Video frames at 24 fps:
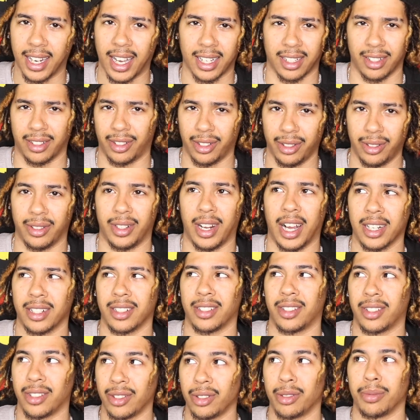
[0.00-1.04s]
Dr. Seuss. Dr.
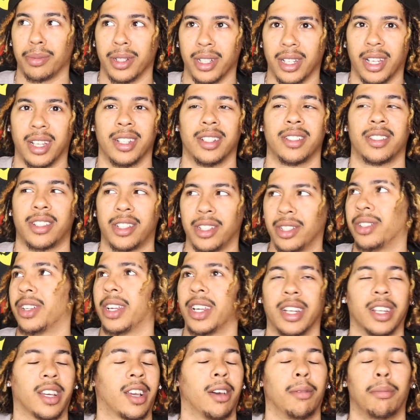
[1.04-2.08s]
Seuss been instilled
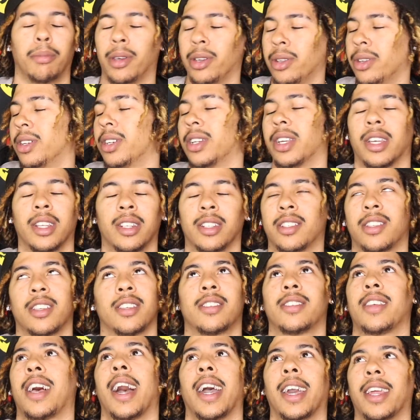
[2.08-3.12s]
in the community and the
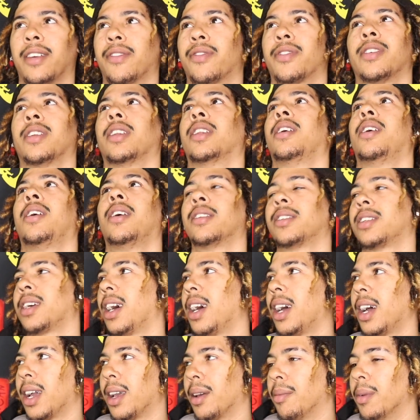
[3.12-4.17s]
society for a long
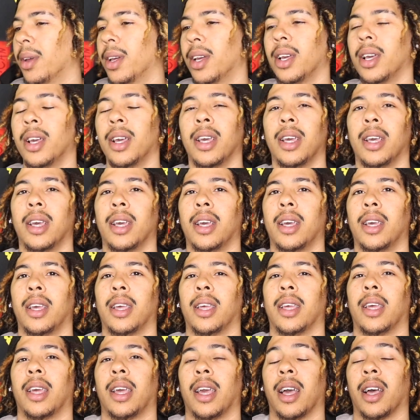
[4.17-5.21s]
time.
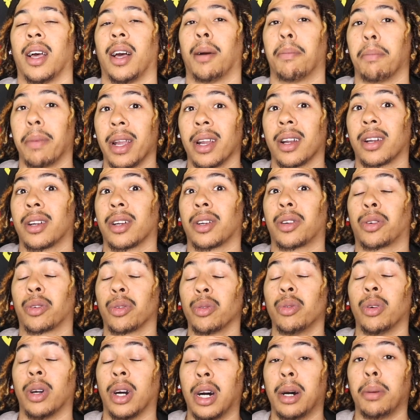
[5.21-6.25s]
America
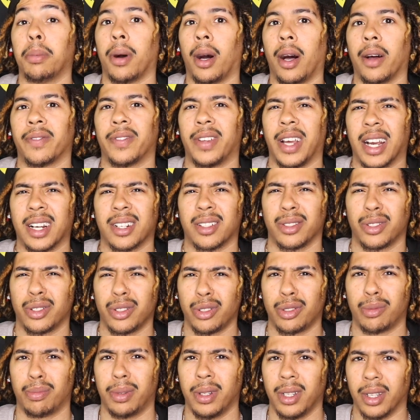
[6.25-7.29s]
grew up off Dr.
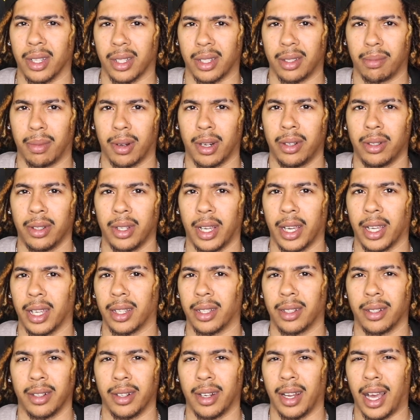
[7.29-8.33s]
Seuss books, bro.
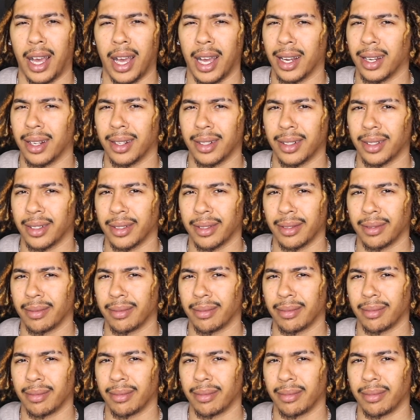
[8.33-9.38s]
Like you're
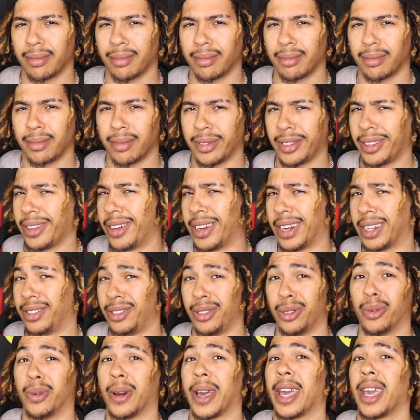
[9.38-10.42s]
gonna
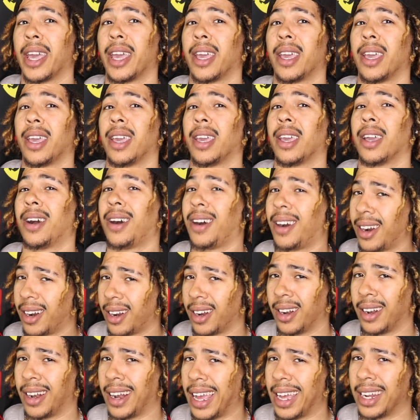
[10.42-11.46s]
do way
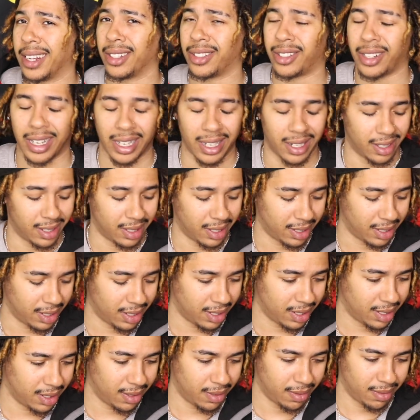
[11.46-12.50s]
harder than that to try
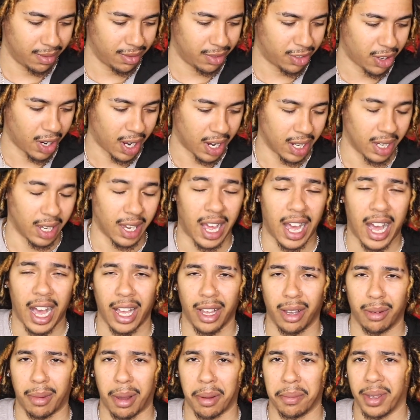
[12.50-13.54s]
to
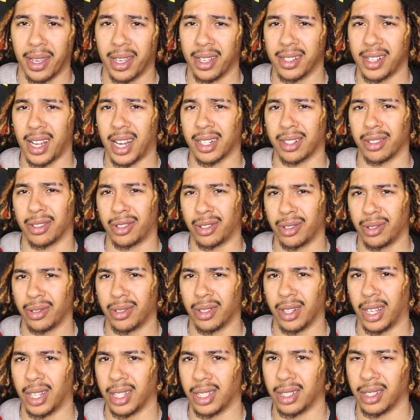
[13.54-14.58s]
lie on my man Dr.
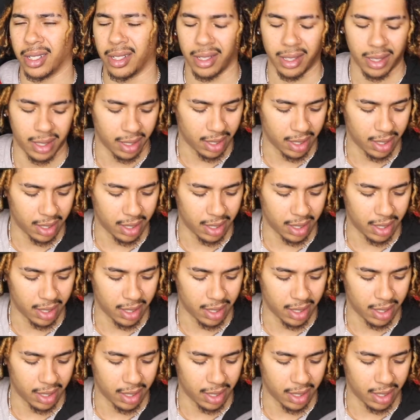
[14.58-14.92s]
Seuss like this.